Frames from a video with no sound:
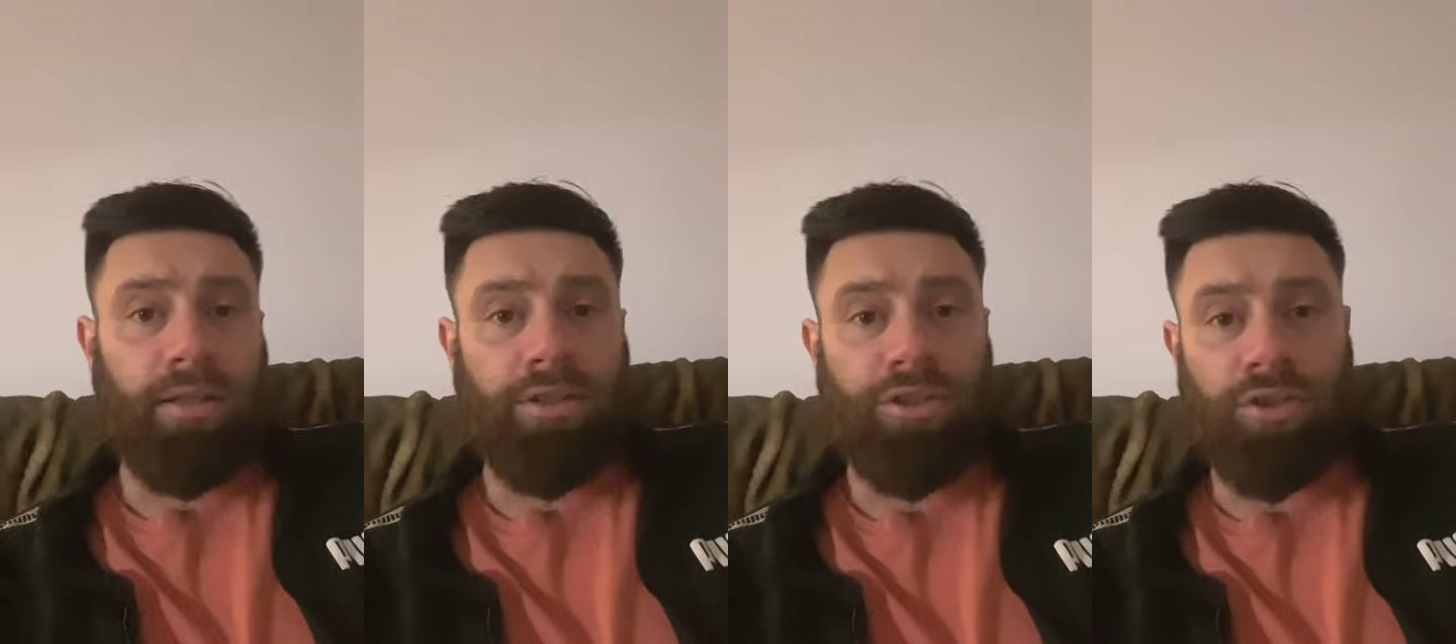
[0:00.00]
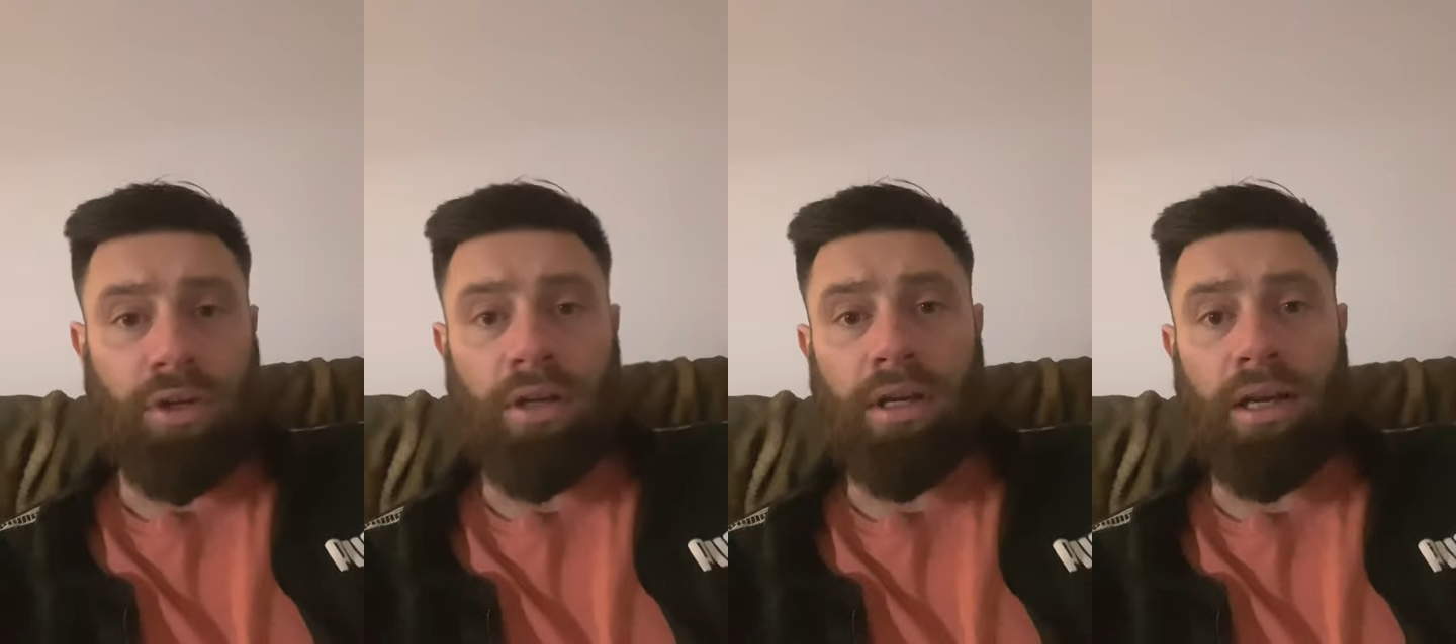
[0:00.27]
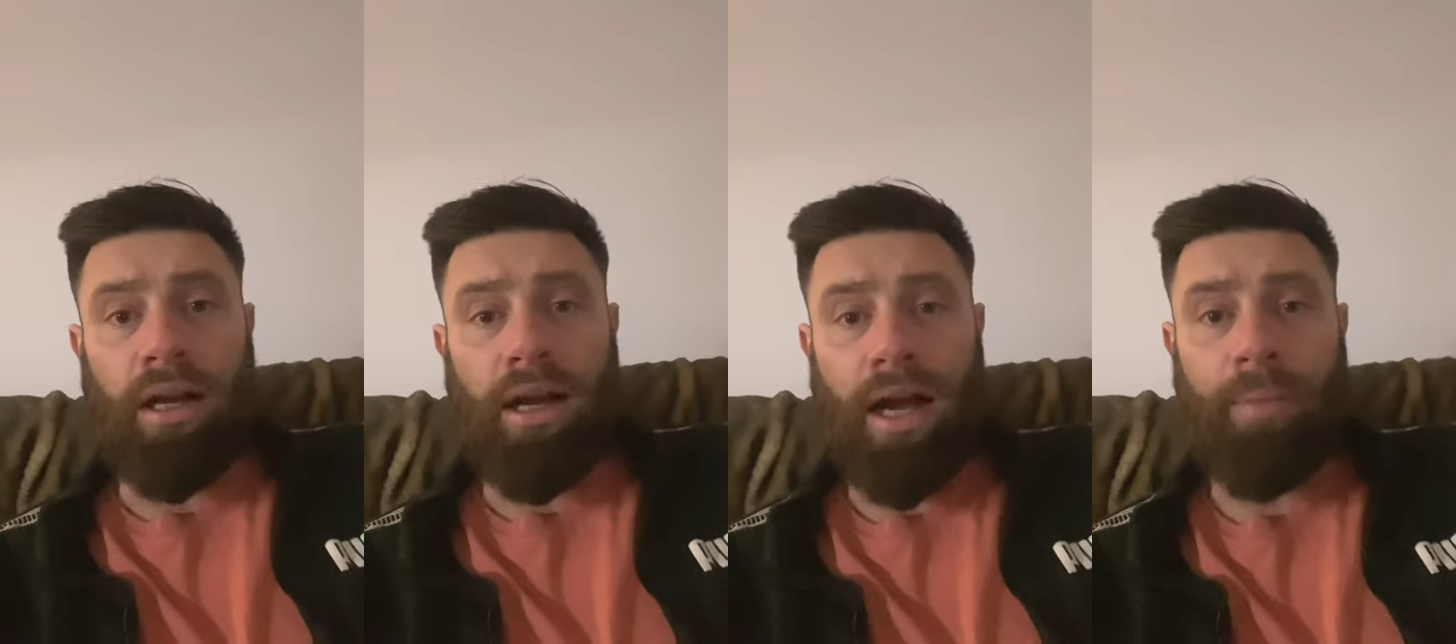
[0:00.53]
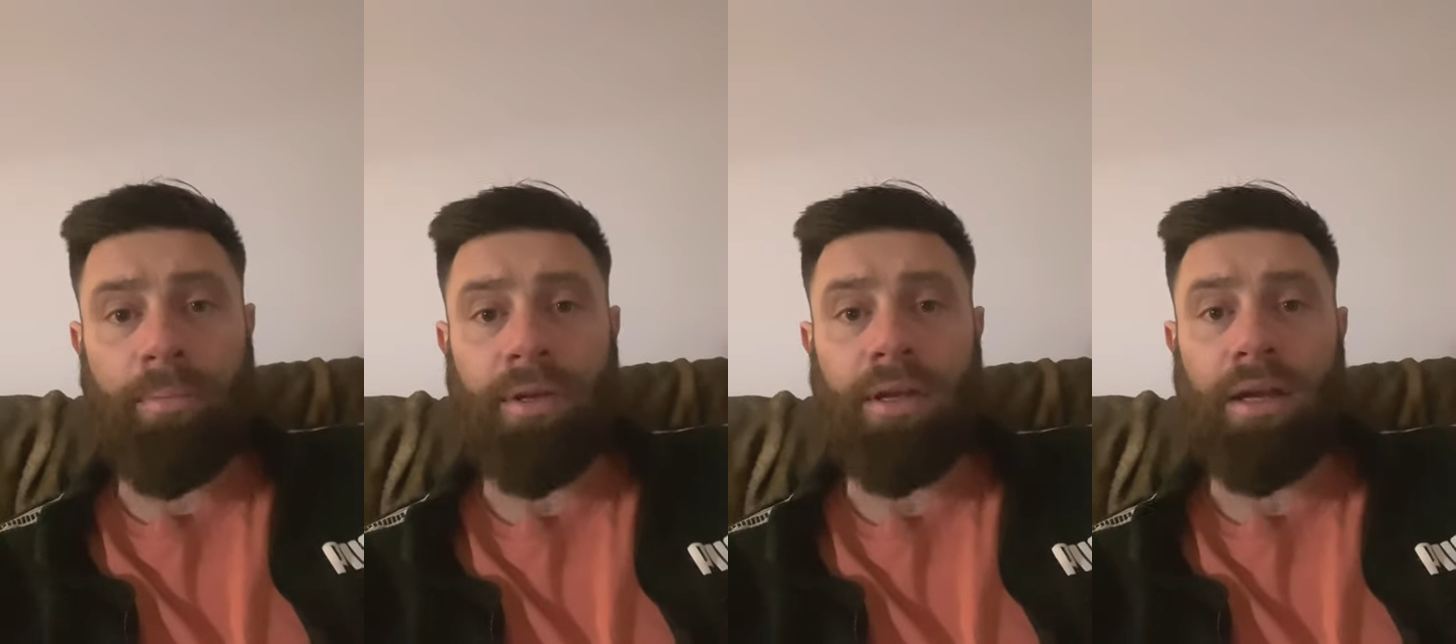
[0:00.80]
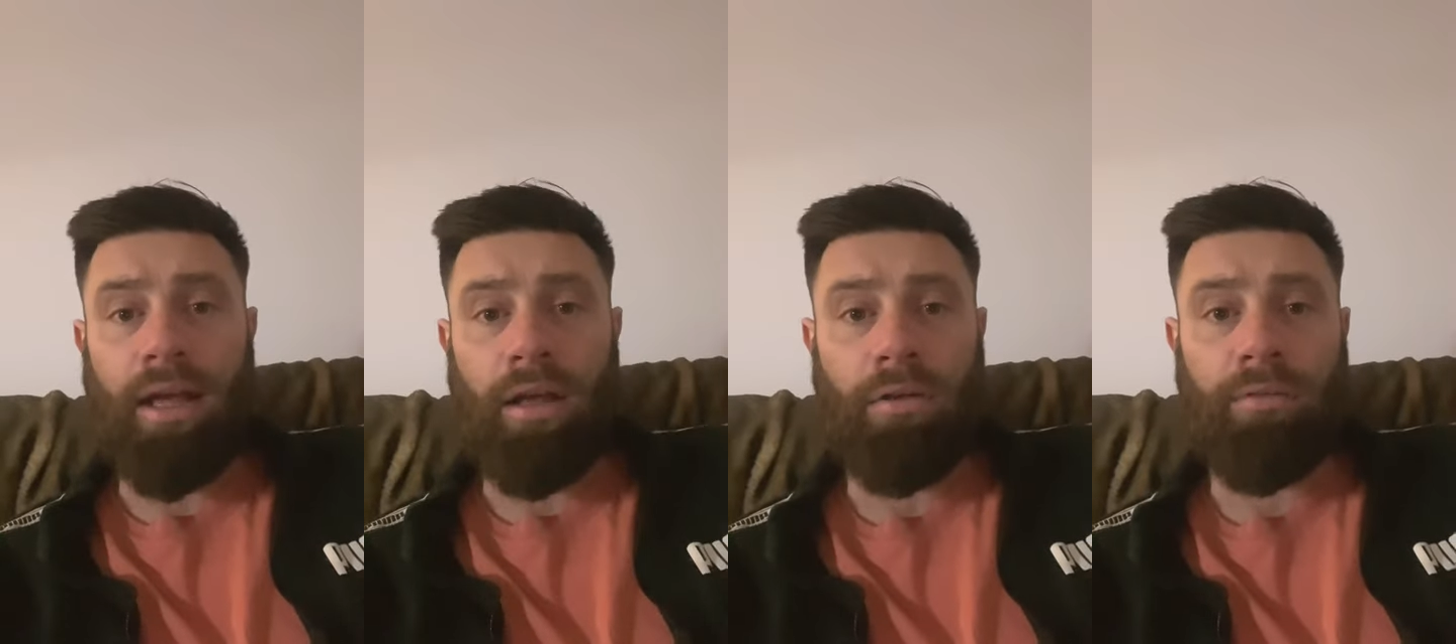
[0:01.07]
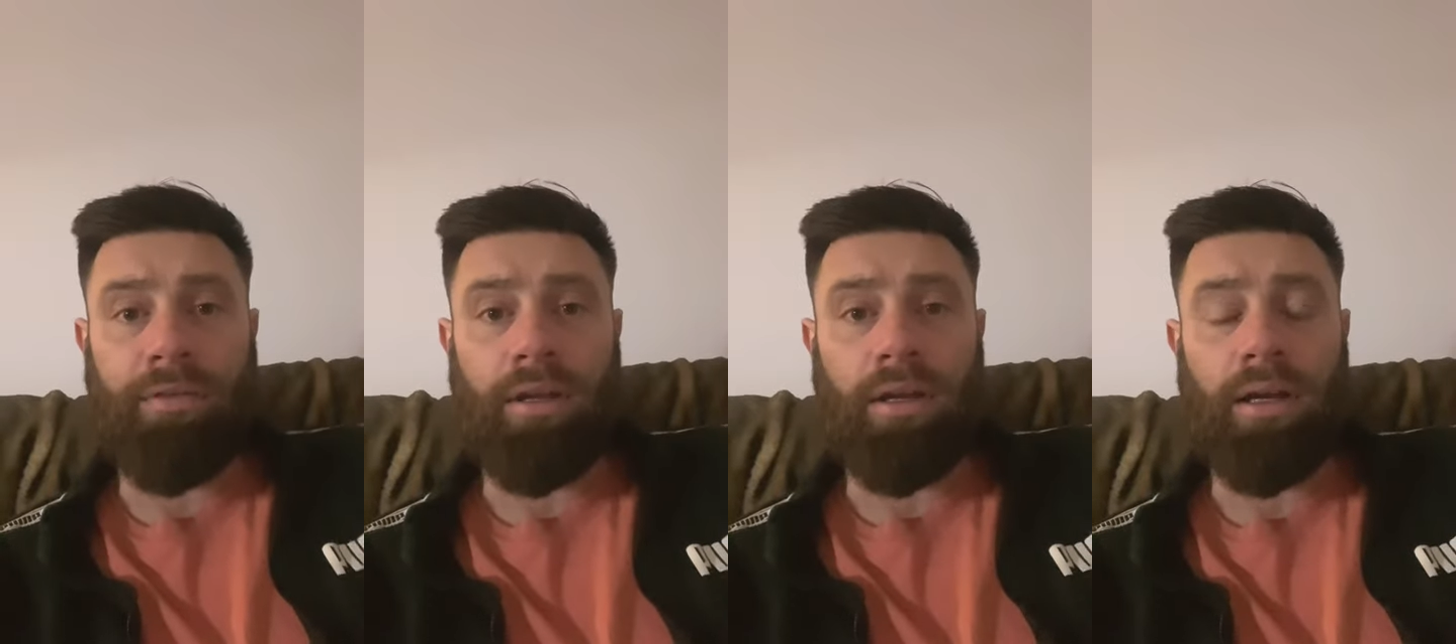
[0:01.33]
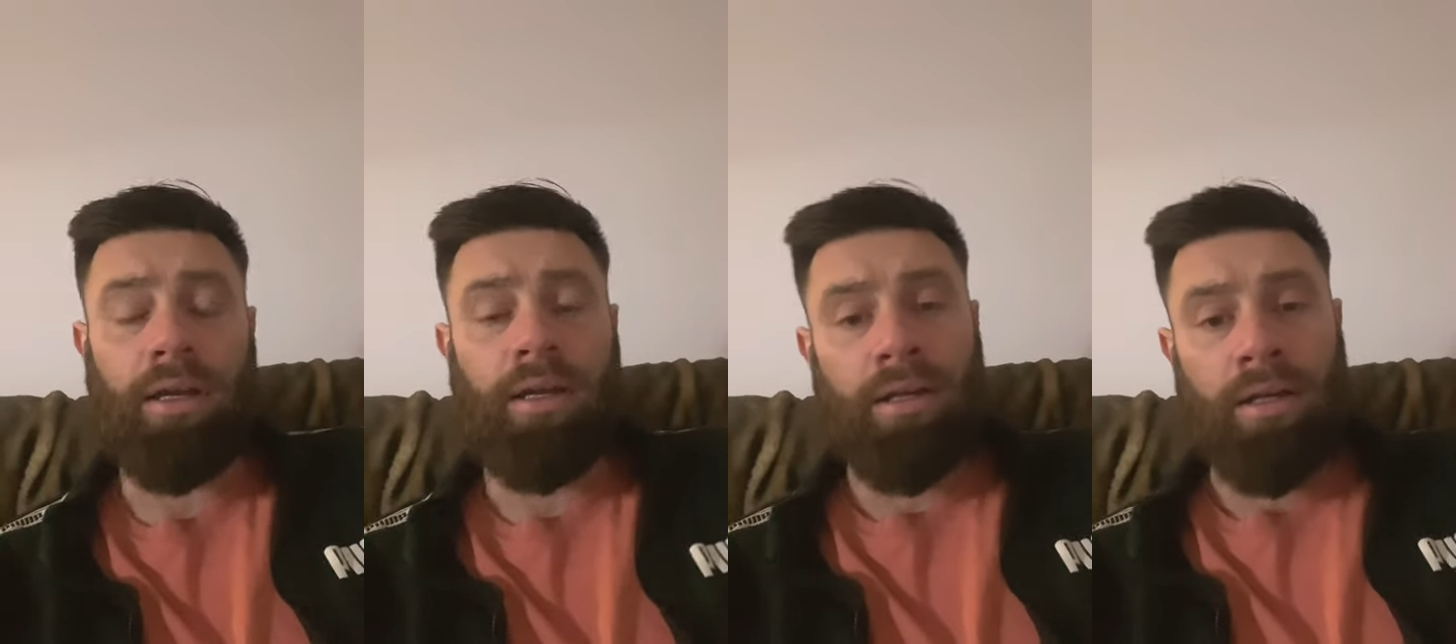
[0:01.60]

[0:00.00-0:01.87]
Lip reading: stronger, happier, healthier,